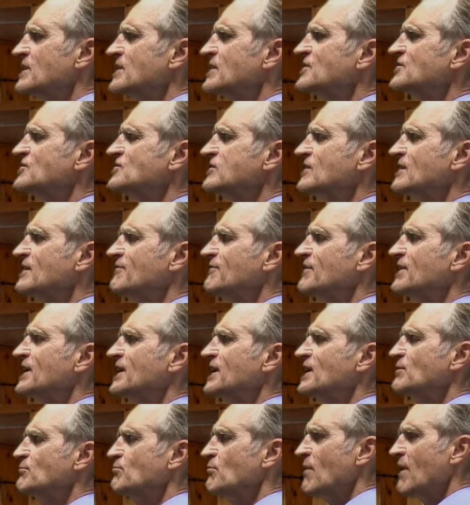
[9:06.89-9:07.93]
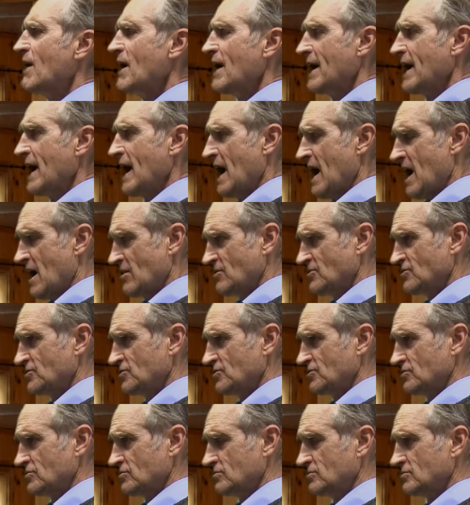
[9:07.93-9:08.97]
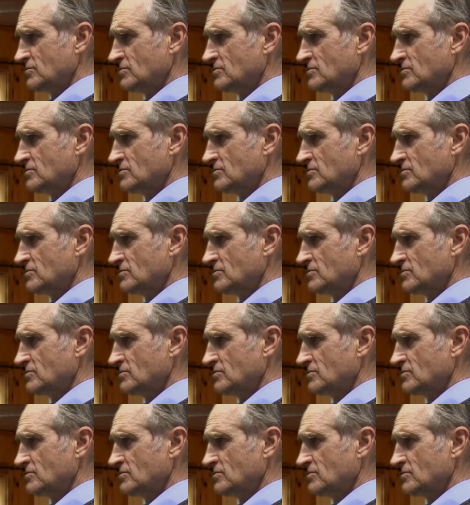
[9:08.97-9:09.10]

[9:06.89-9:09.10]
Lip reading: is living in my house,